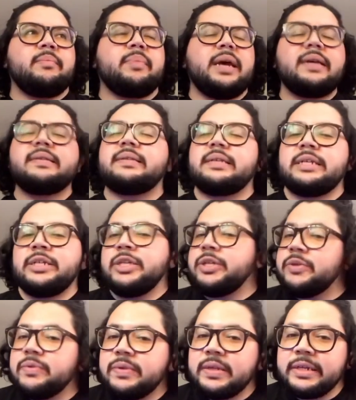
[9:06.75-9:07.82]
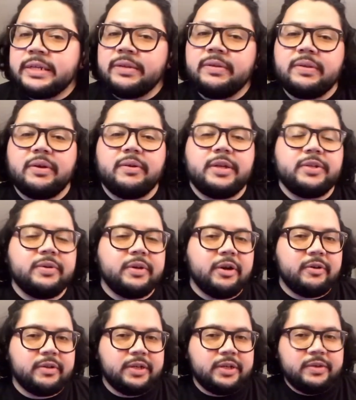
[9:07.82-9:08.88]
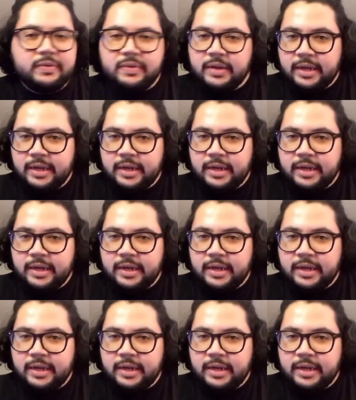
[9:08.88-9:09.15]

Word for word: based in Houston, so I do go to the Houston